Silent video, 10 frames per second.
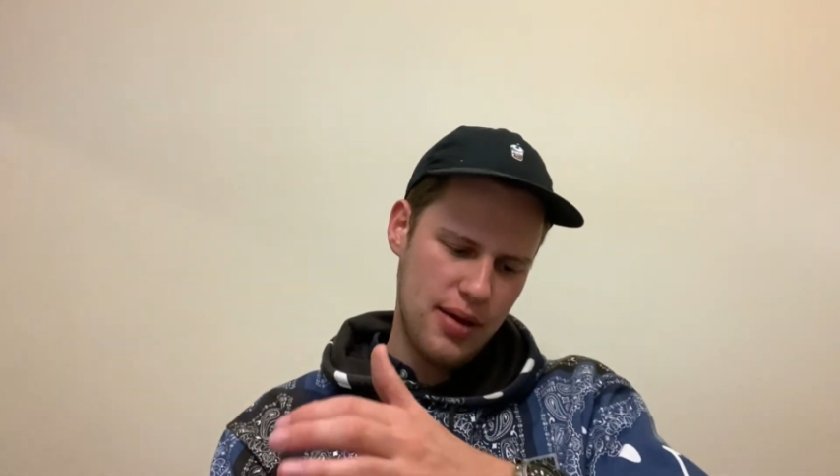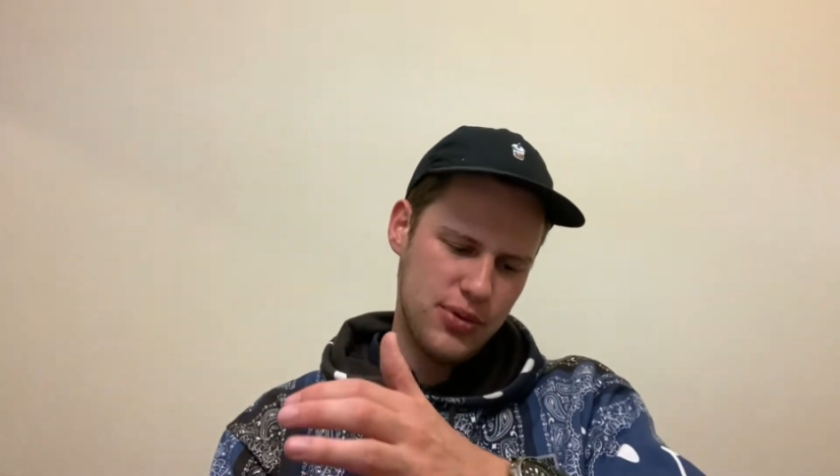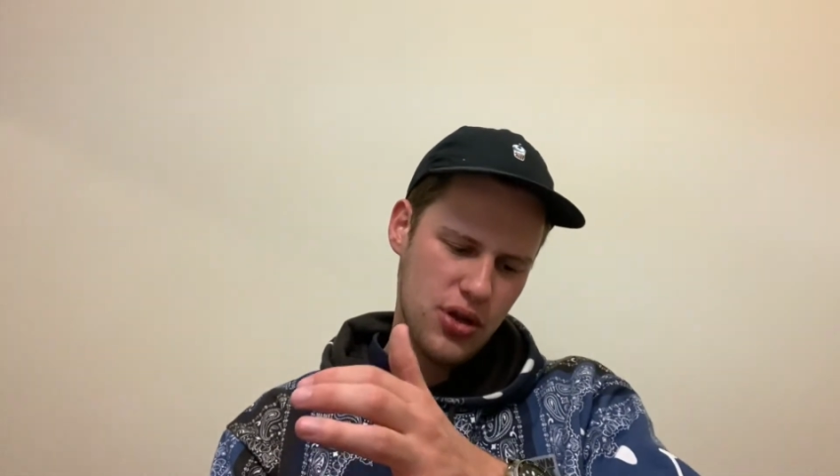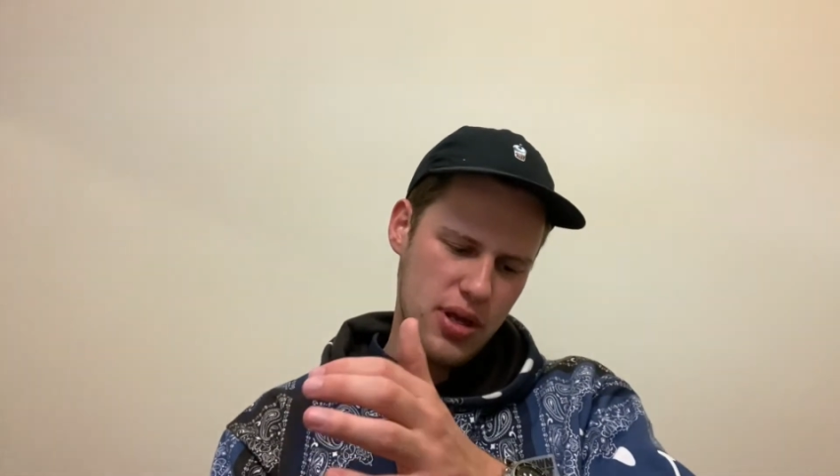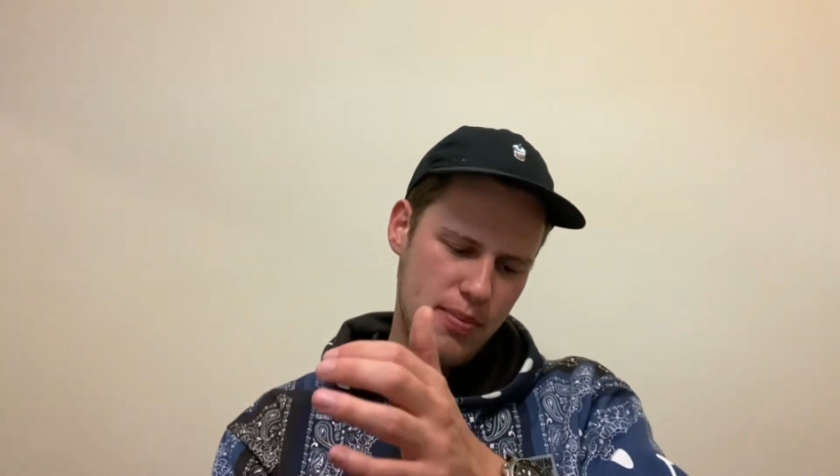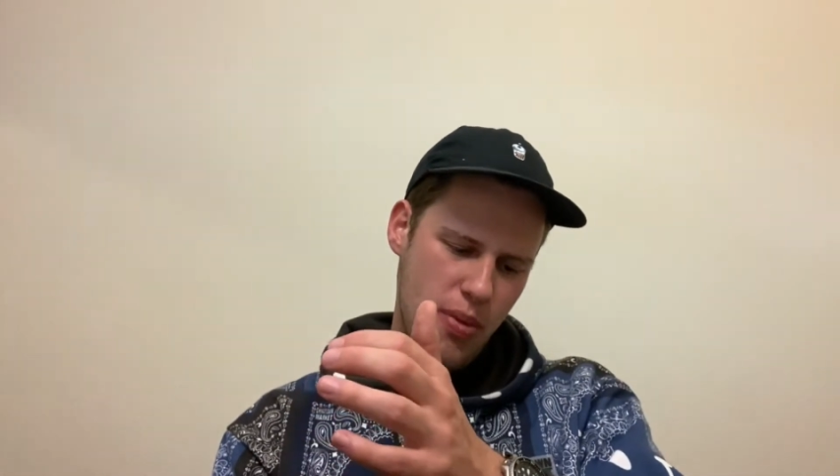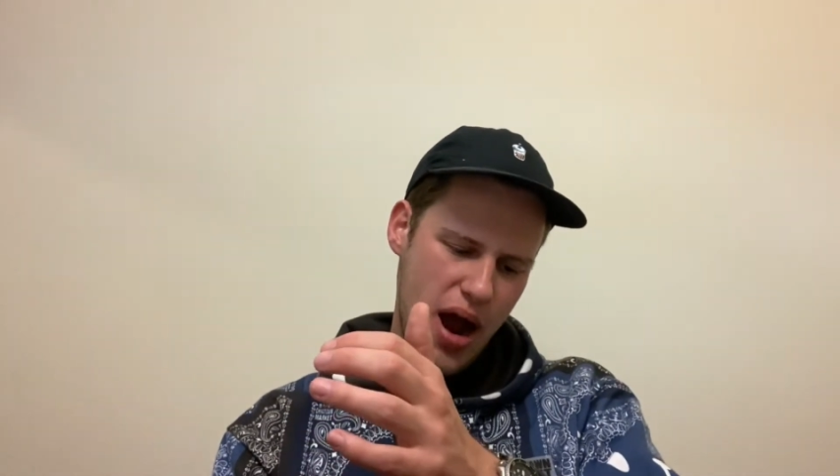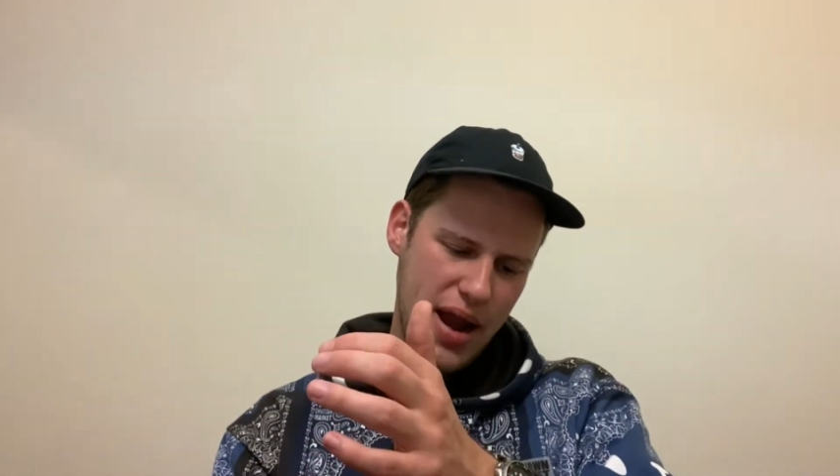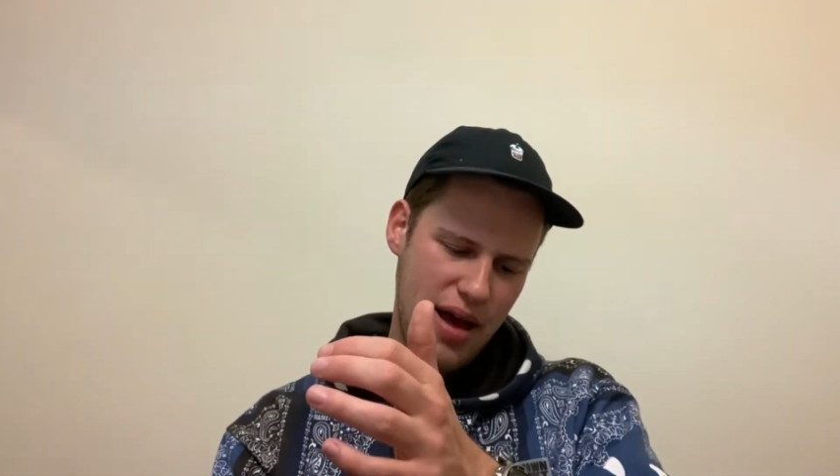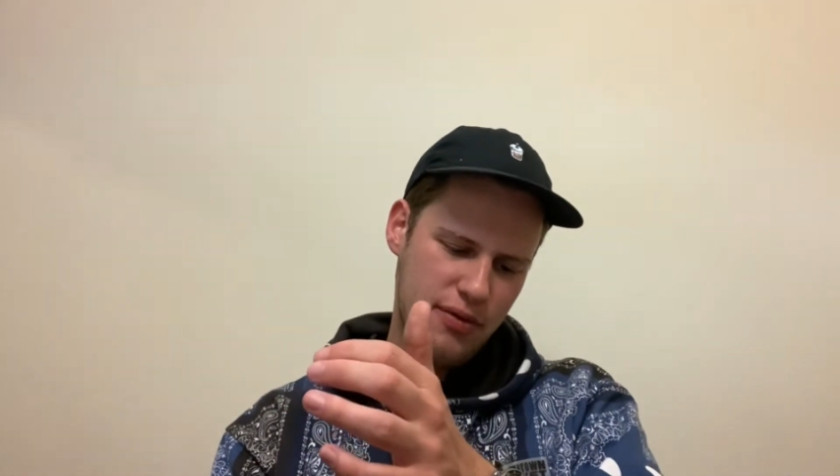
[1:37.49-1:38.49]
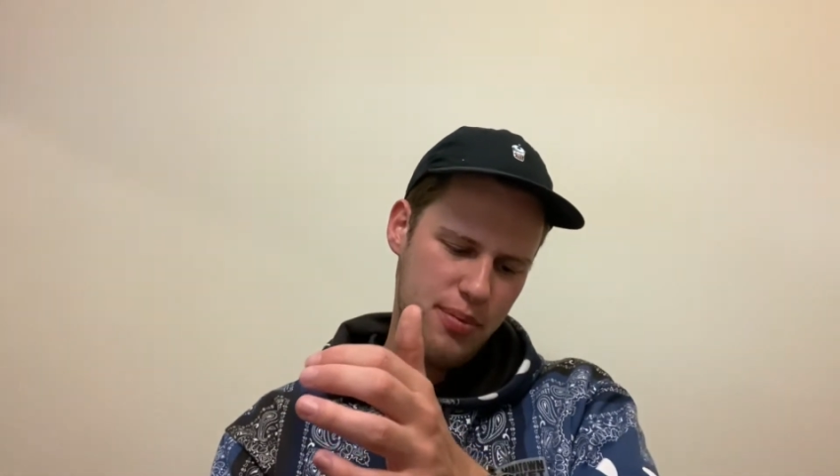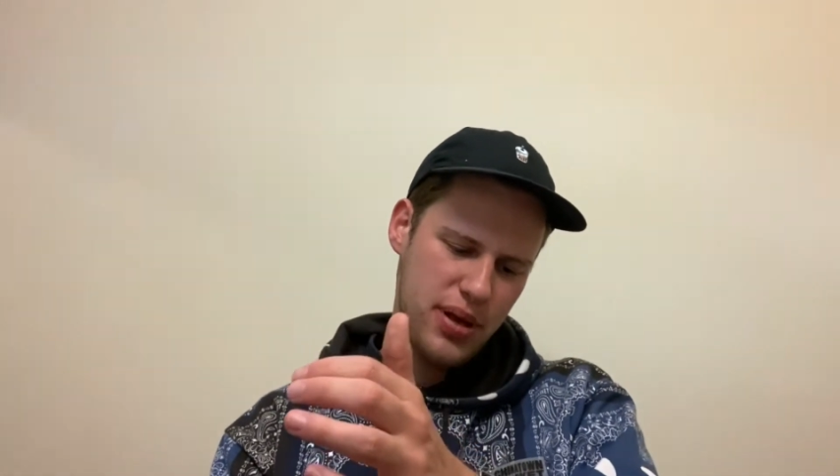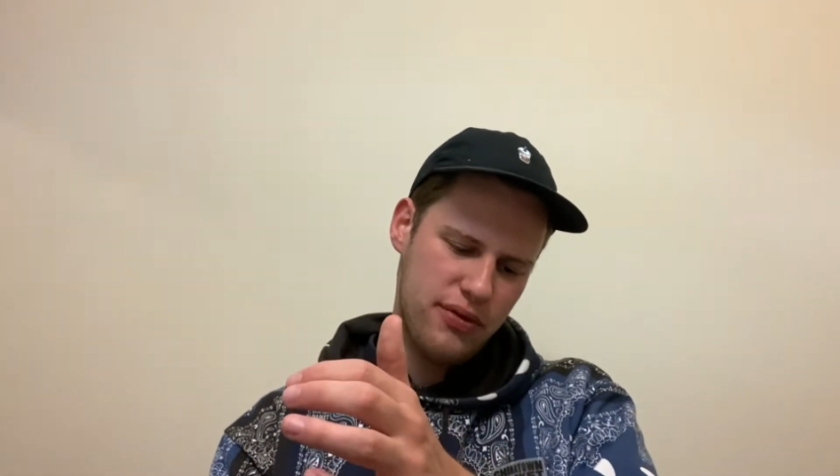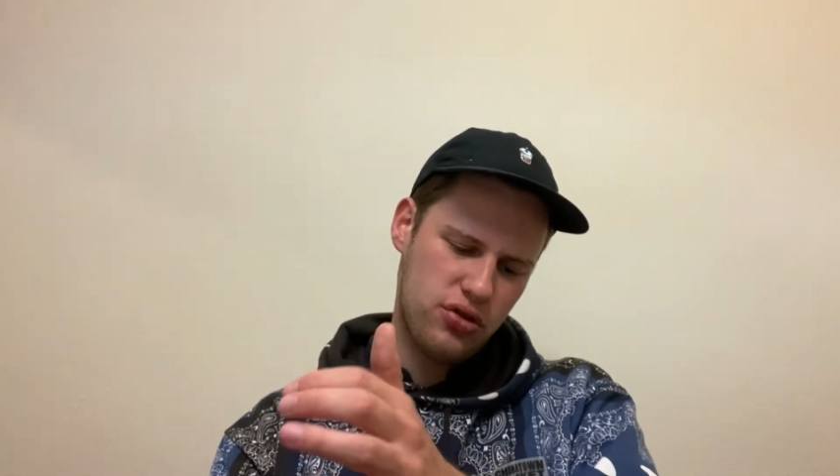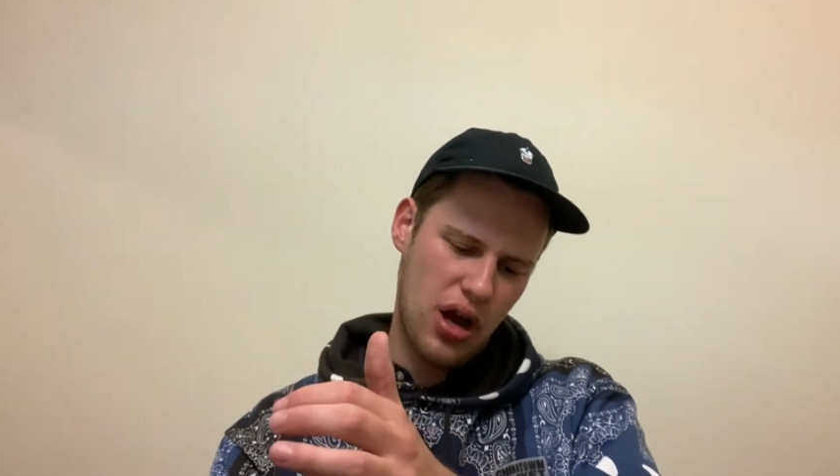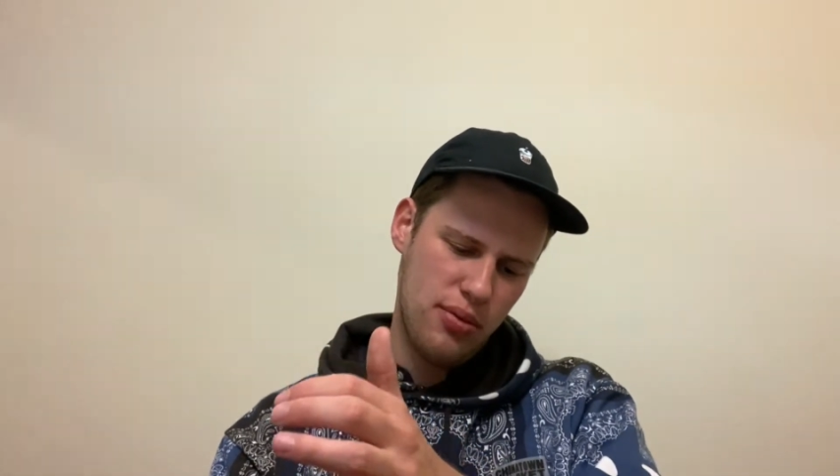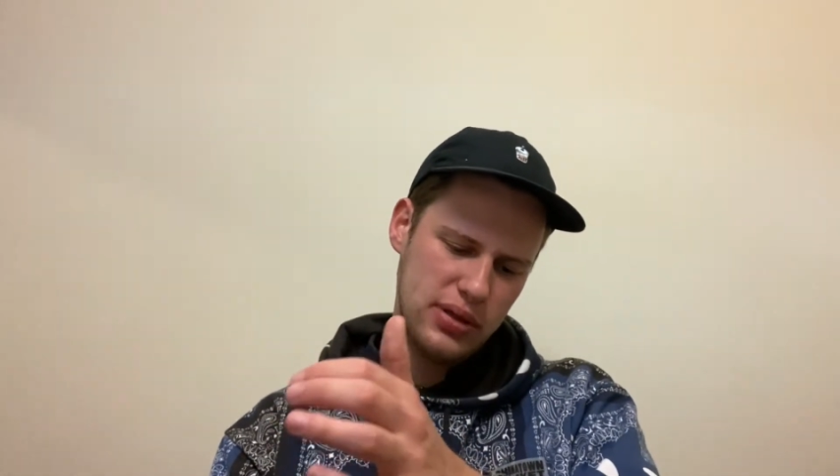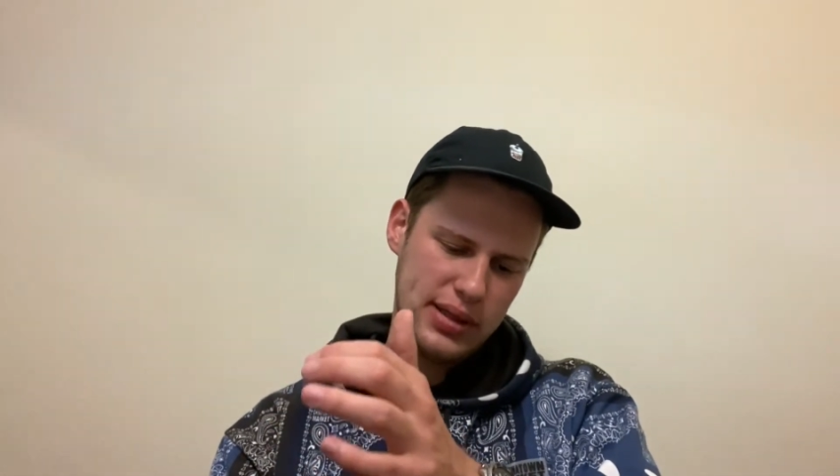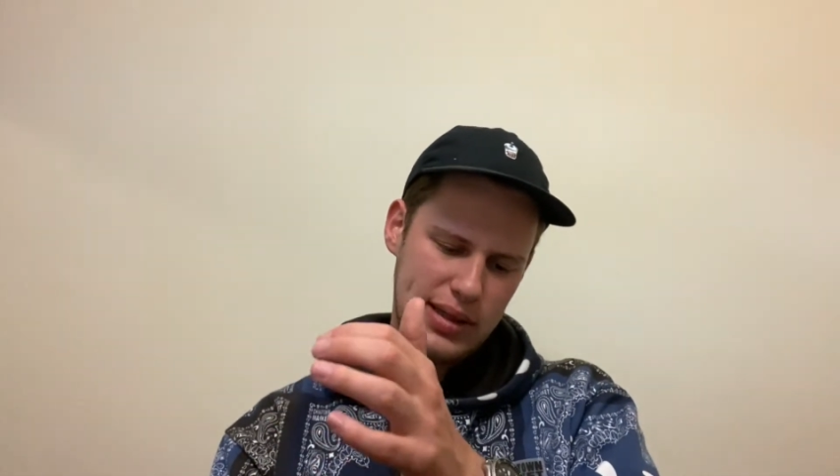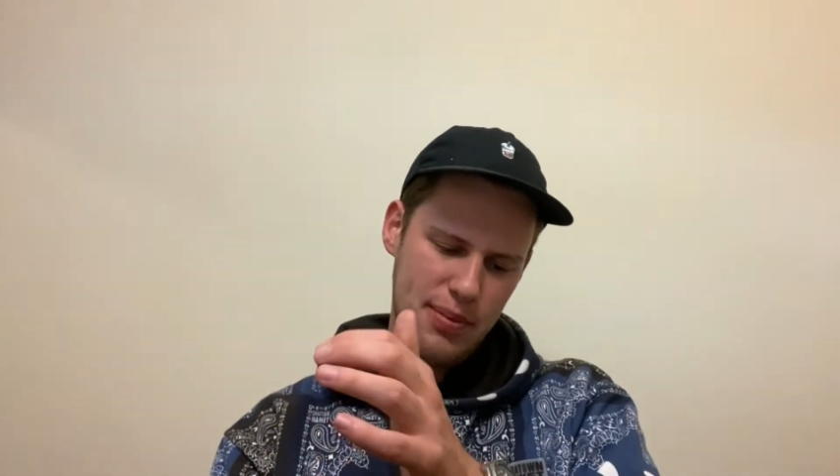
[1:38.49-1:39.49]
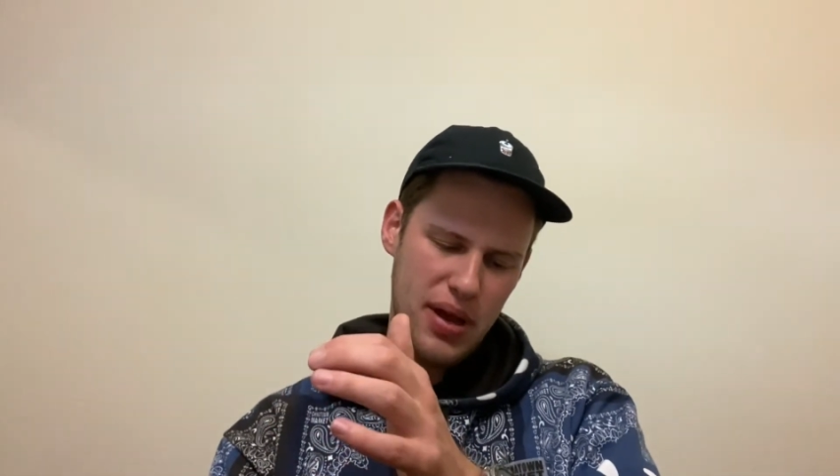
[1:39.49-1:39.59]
so it might have a bit of trouble slipping